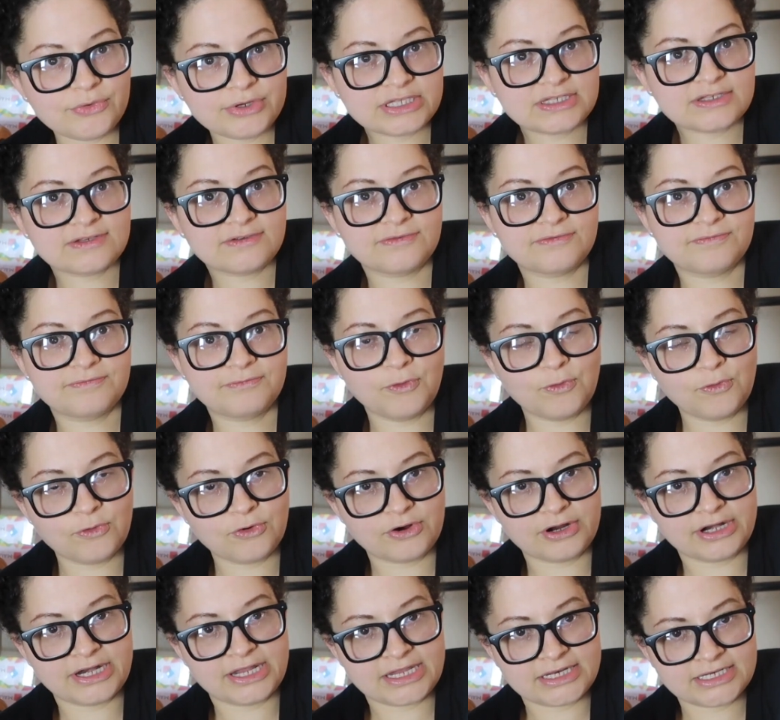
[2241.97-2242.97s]
it's
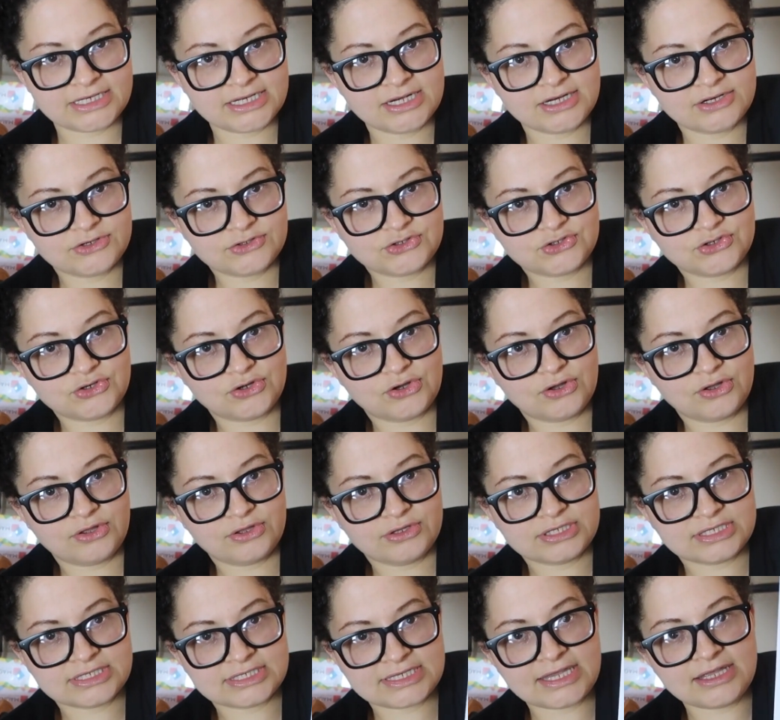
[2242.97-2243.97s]
for an 18-inch
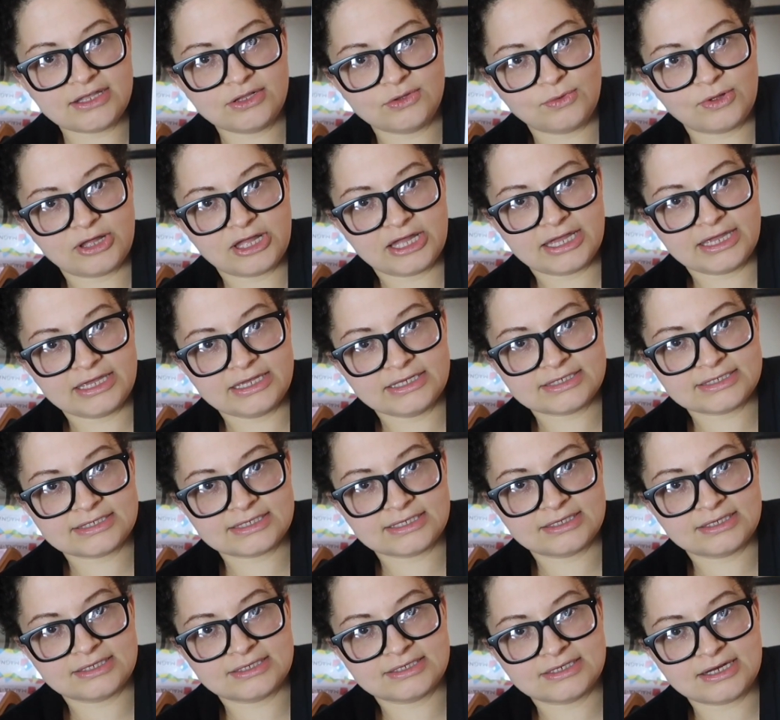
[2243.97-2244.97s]
doll scale-wise,
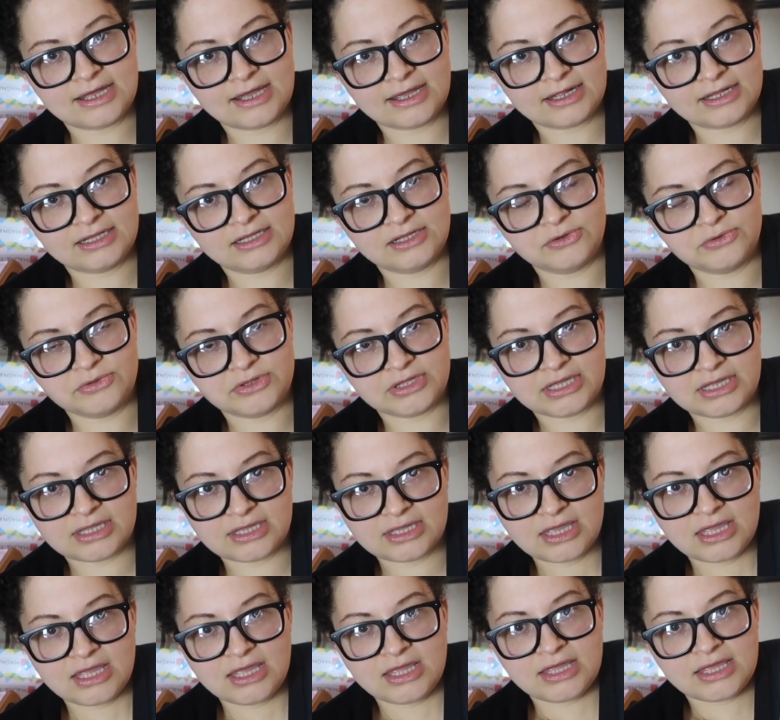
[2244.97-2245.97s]
since it's not clothing,
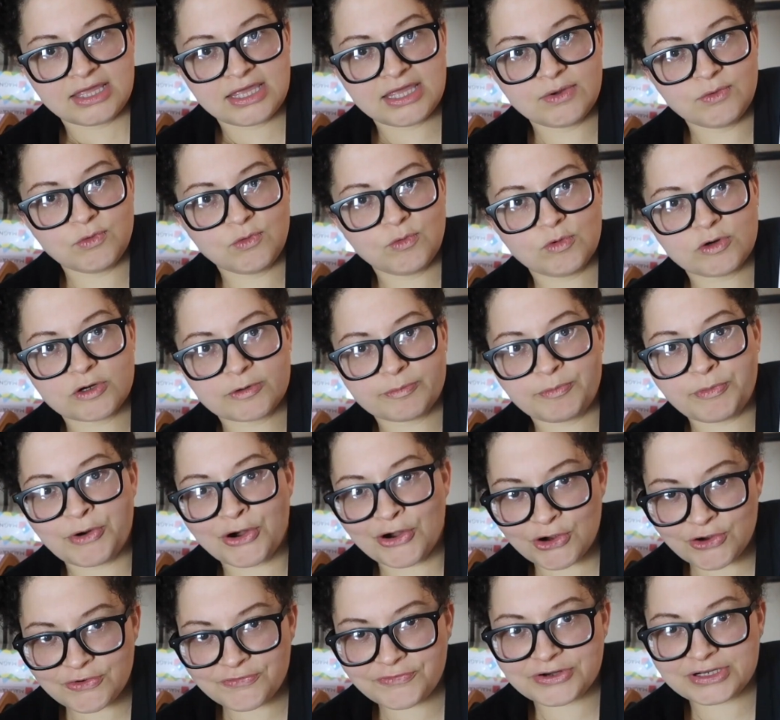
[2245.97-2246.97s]
it will work
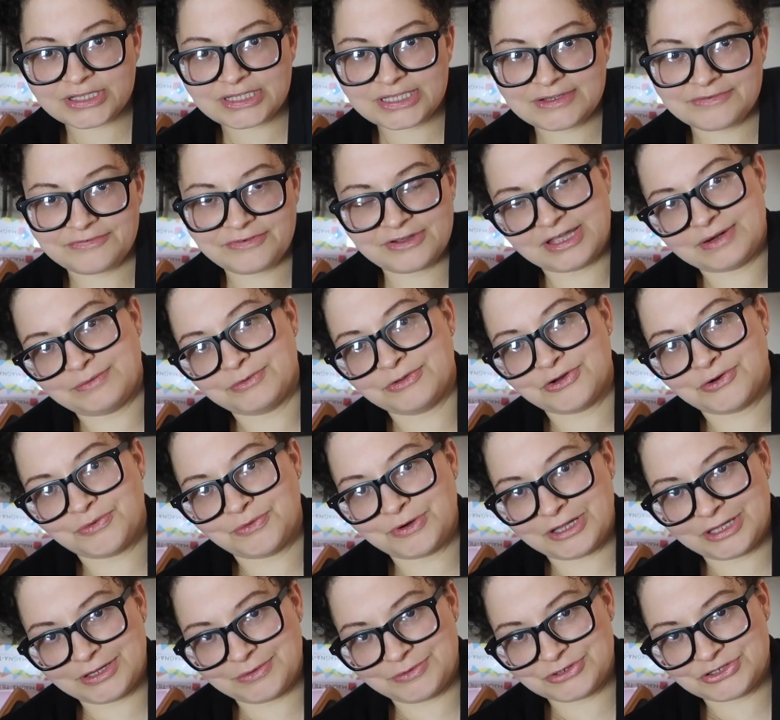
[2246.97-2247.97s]
perfectly fine with her
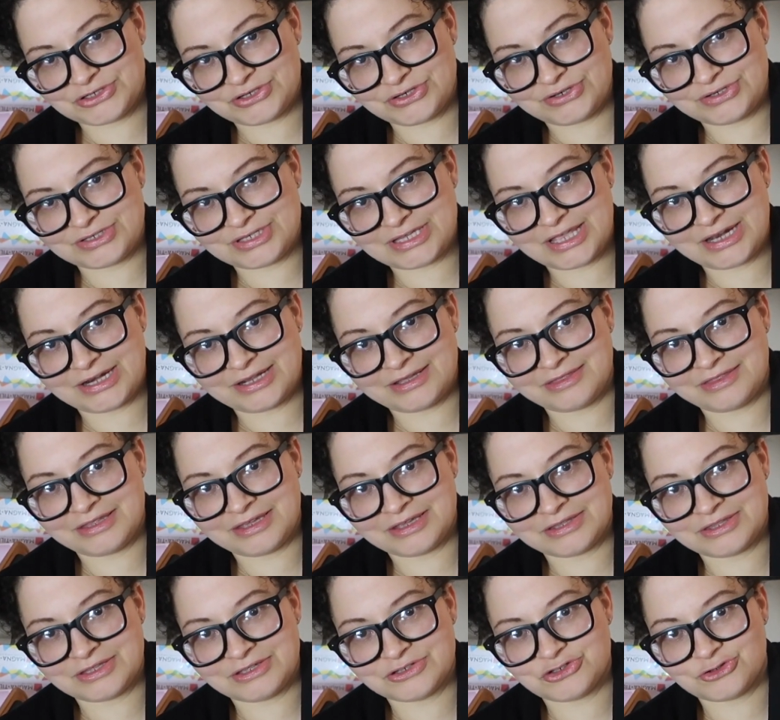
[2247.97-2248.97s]
Welly Wishers, and I
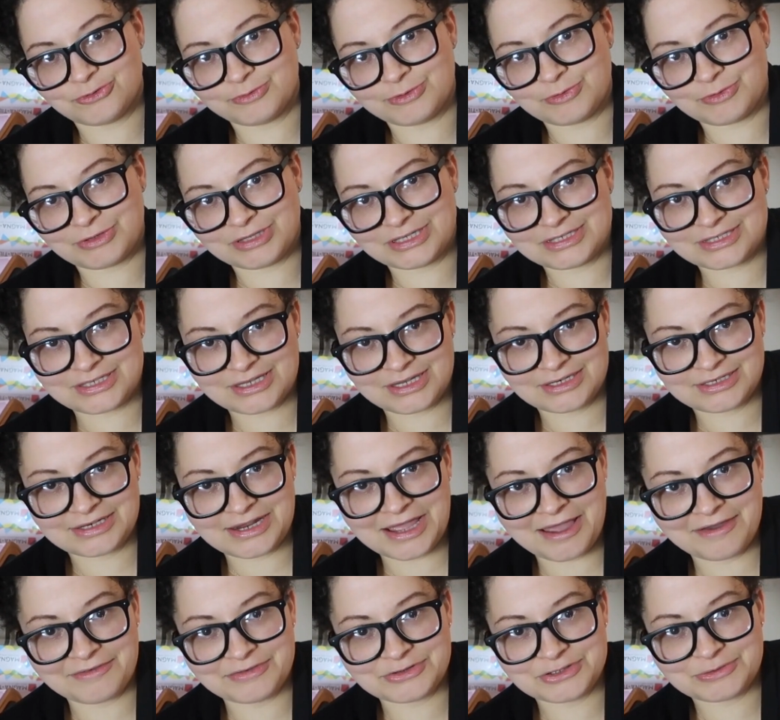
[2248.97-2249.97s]
think that she'll be really psyched to
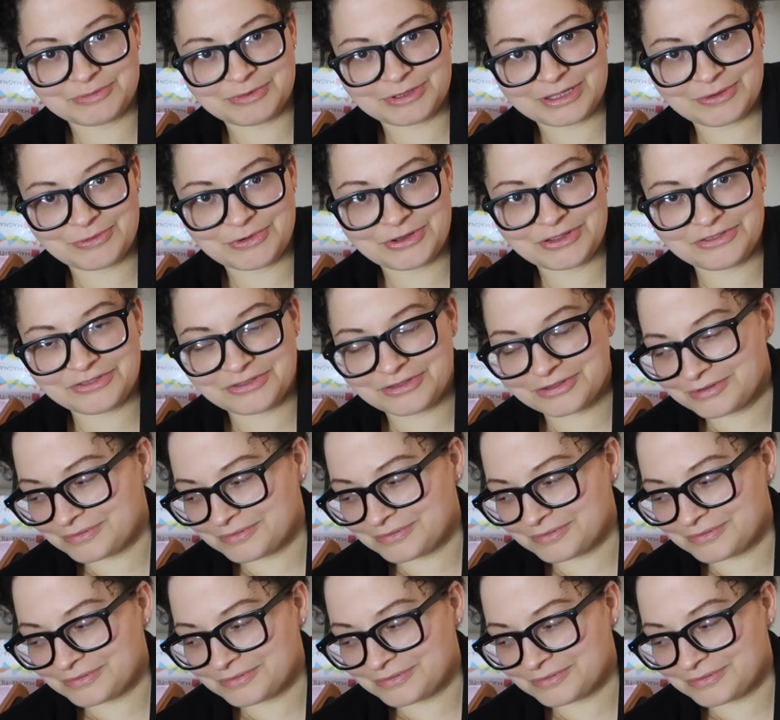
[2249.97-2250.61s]
have it to play with.